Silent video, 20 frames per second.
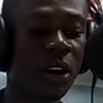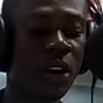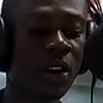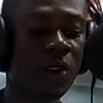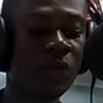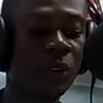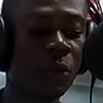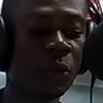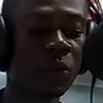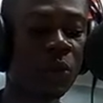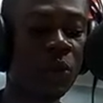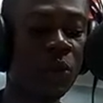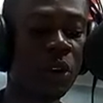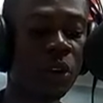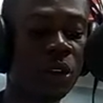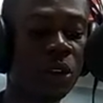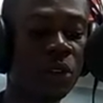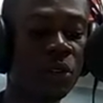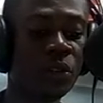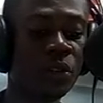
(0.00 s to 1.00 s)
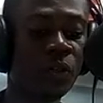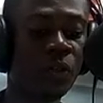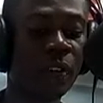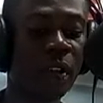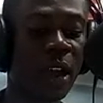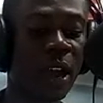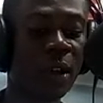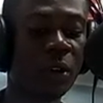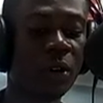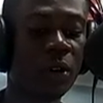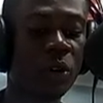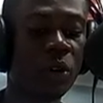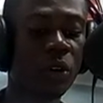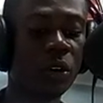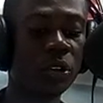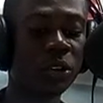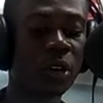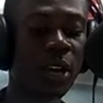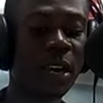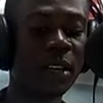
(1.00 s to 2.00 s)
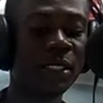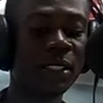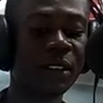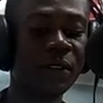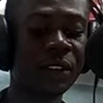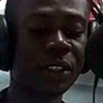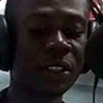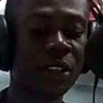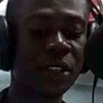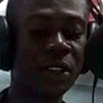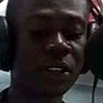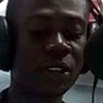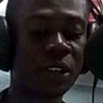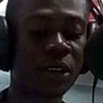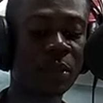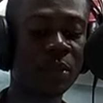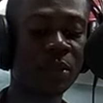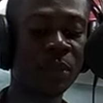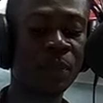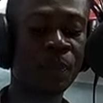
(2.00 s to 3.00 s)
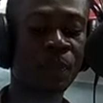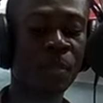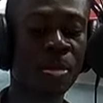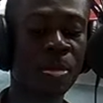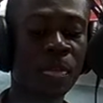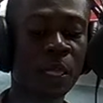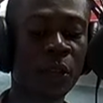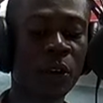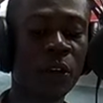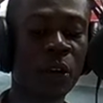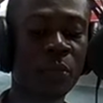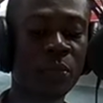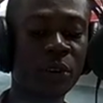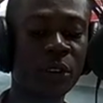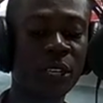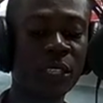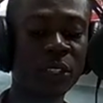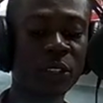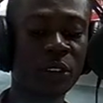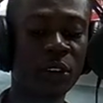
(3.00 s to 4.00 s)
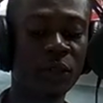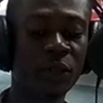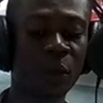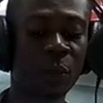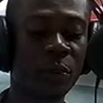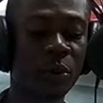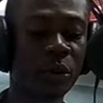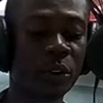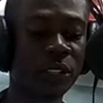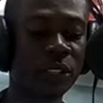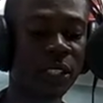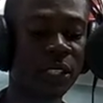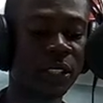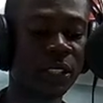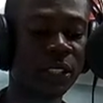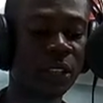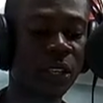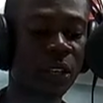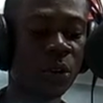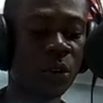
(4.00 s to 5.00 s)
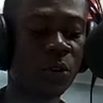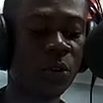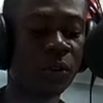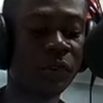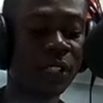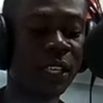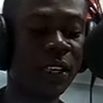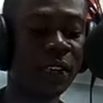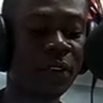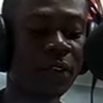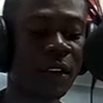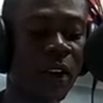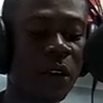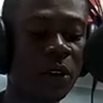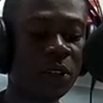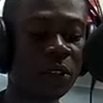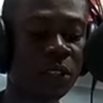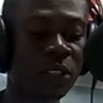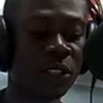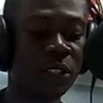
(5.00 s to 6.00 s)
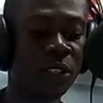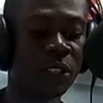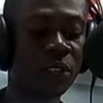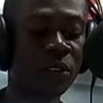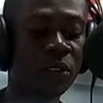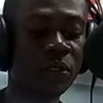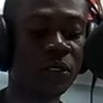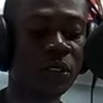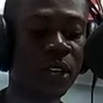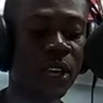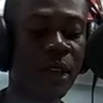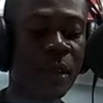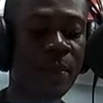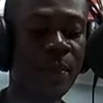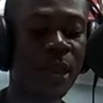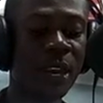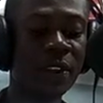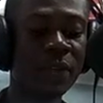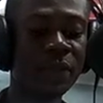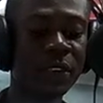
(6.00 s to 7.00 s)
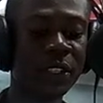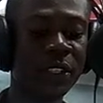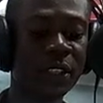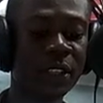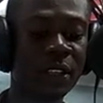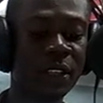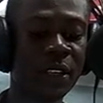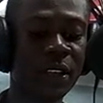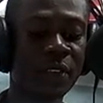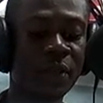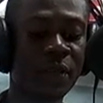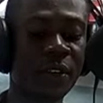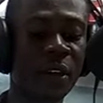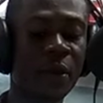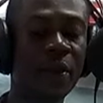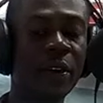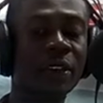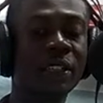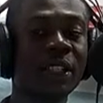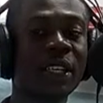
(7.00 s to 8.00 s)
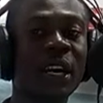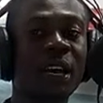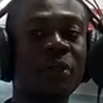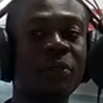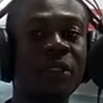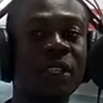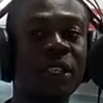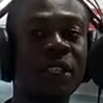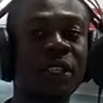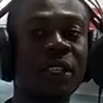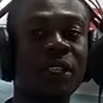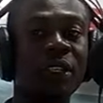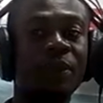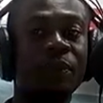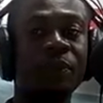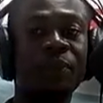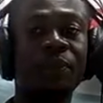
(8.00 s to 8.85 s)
of the Rural Youth Agriculture Activities sub-component of the project, with 10,000 youth benefiting in various counties.